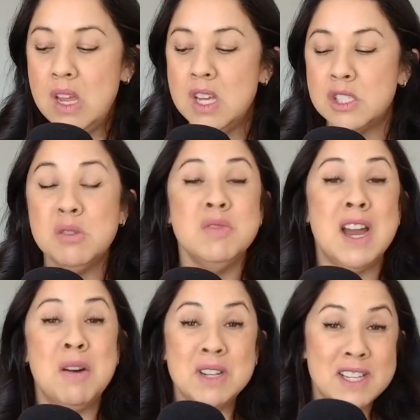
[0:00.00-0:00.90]
So
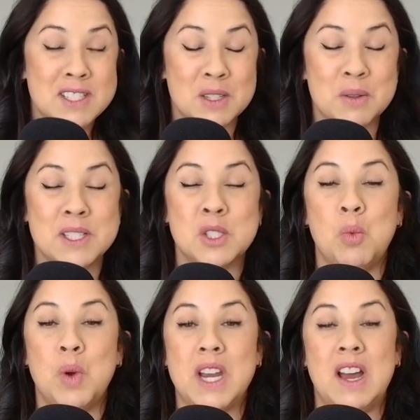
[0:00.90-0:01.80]
now what I do is
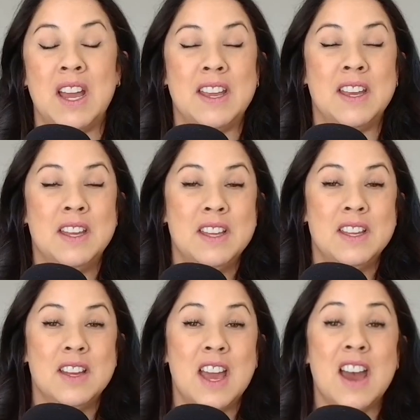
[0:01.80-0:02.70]
when I
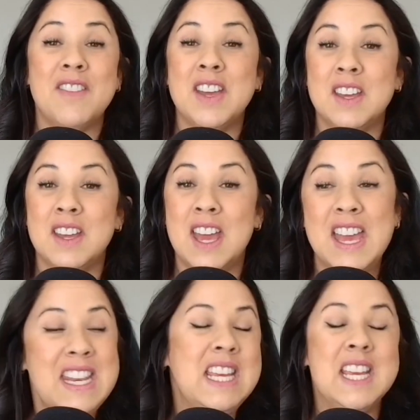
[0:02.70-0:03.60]
have it
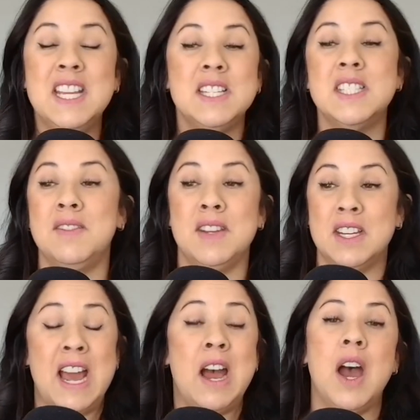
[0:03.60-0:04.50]
doesn't even,
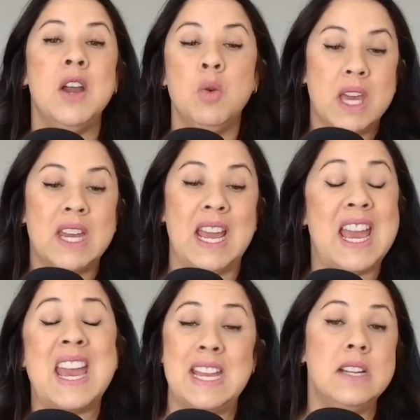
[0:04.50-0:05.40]
now I don't get
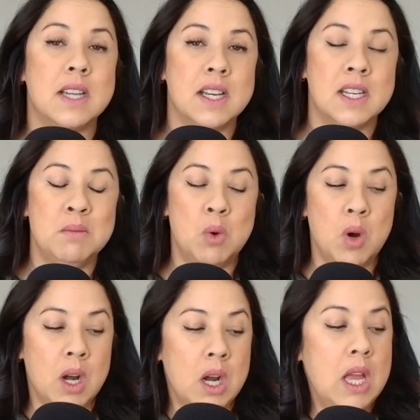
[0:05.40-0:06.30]
hate
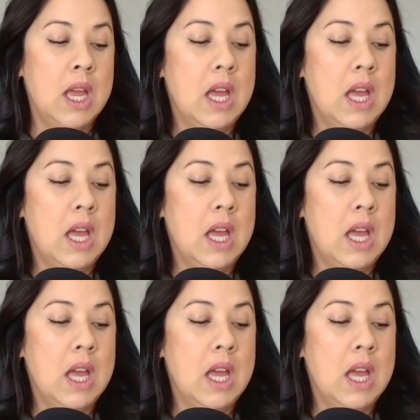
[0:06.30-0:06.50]
anymore.